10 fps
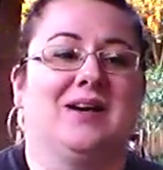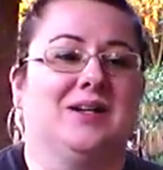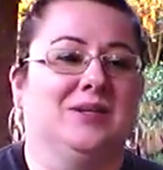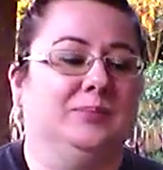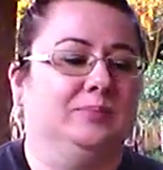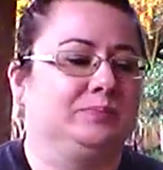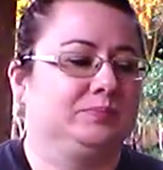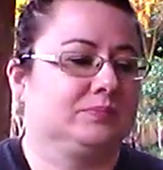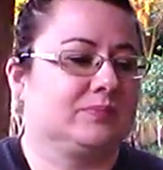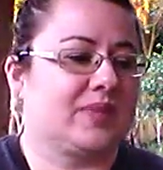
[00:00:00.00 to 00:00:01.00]
um,
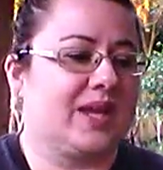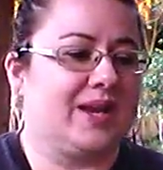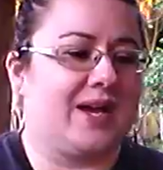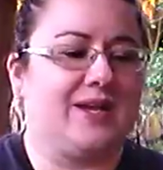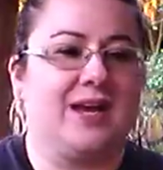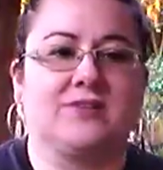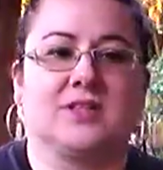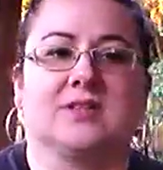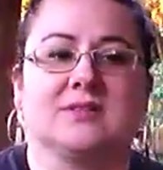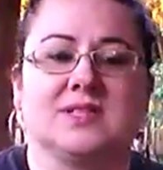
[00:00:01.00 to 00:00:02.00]
and I
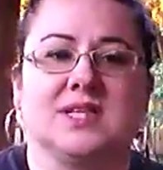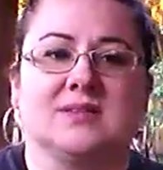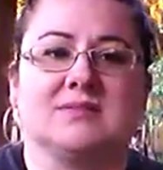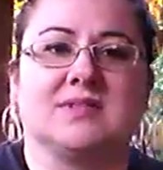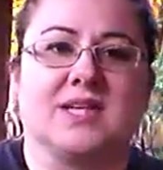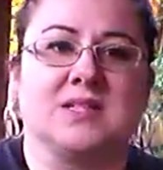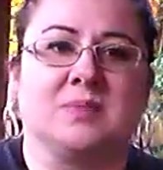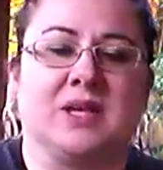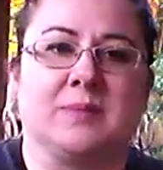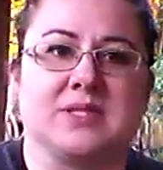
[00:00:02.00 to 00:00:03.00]
never did get to
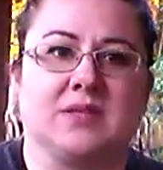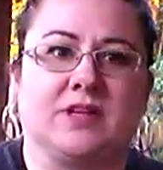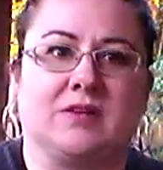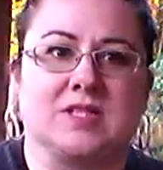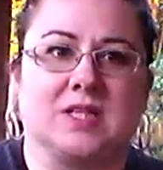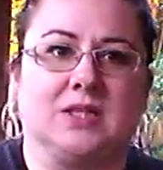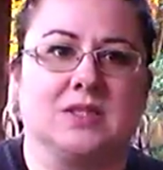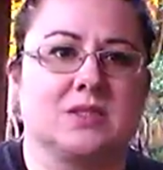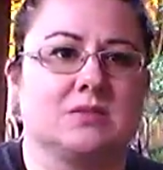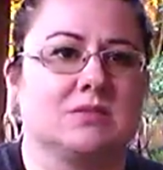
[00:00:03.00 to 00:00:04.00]
plant my sunflower
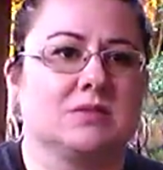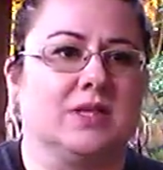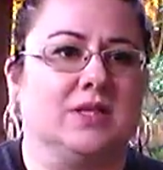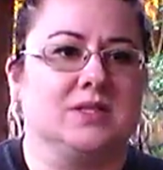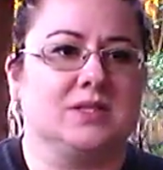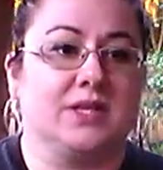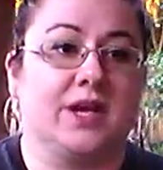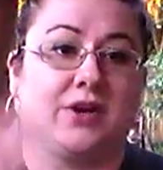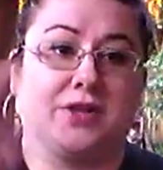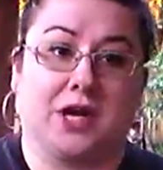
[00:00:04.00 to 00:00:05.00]
seeds because
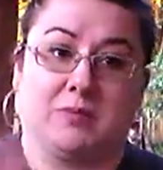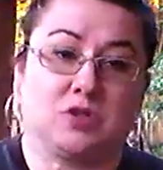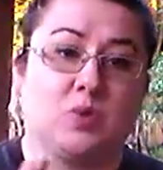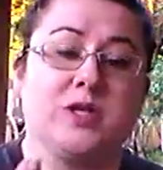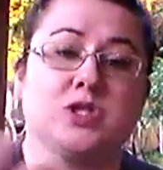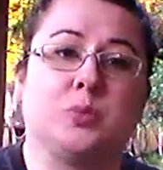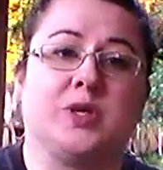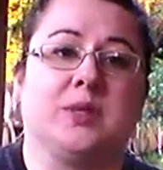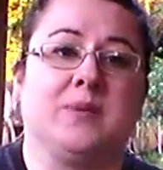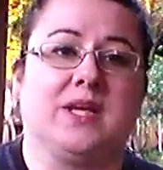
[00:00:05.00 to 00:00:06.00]
the area that I was going to
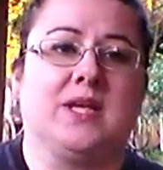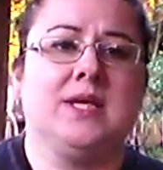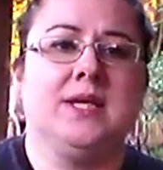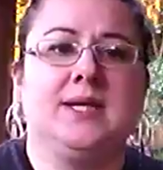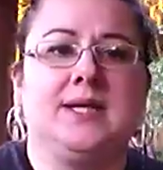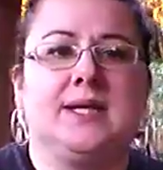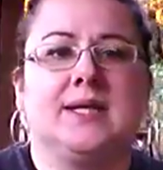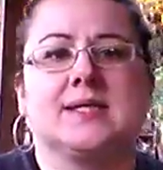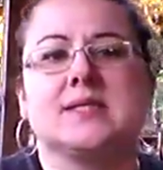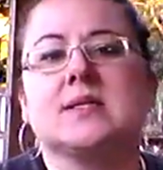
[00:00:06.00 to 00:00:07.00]
put them in
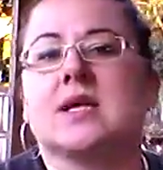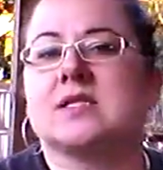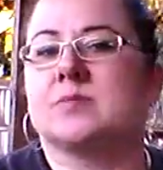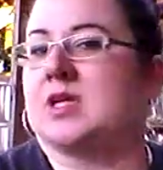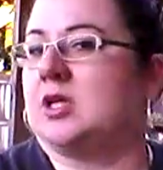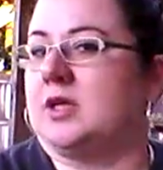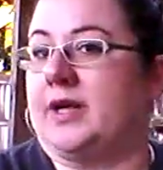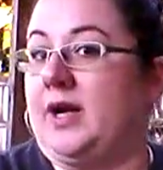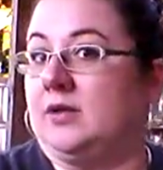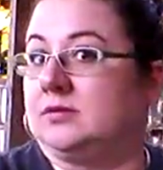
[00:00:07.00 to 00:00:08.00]
still hasn't been
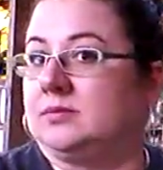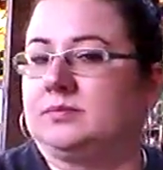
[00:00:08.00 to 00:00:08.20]
cleared out.